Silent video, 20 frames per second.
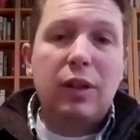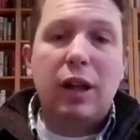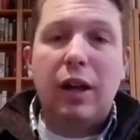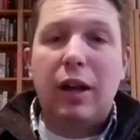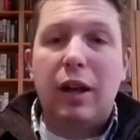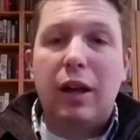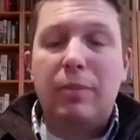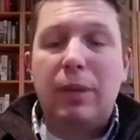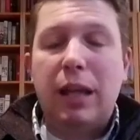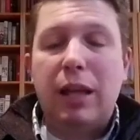
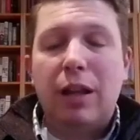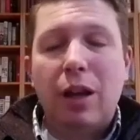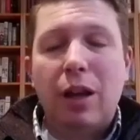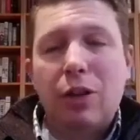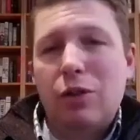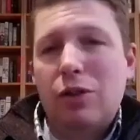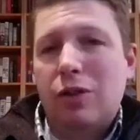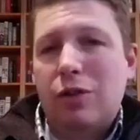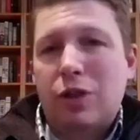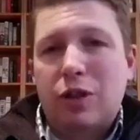and
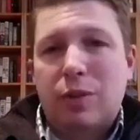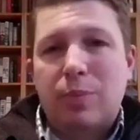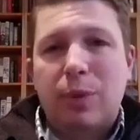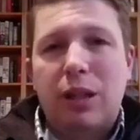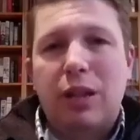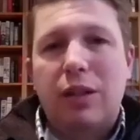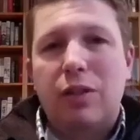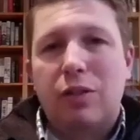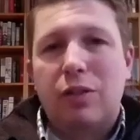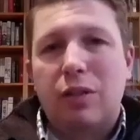others have just
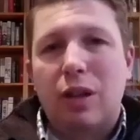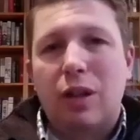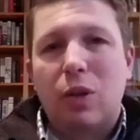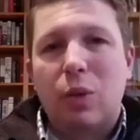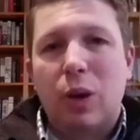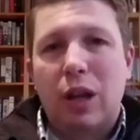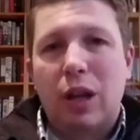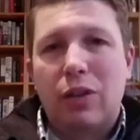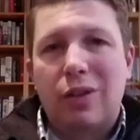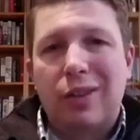been in
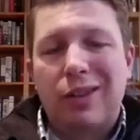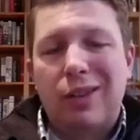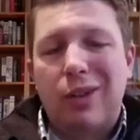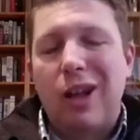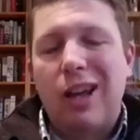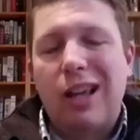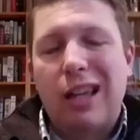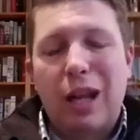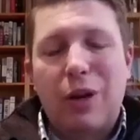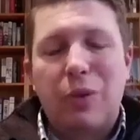subtle ways that the
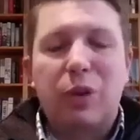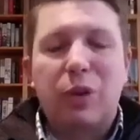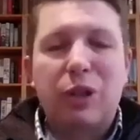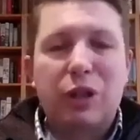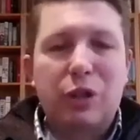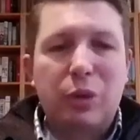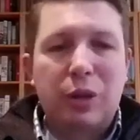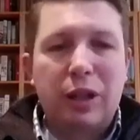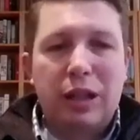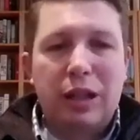law can't
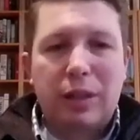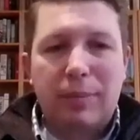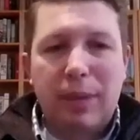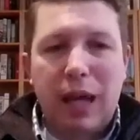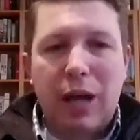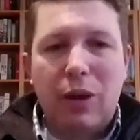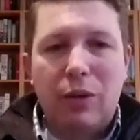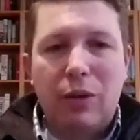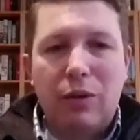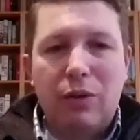really do anything
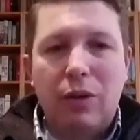about.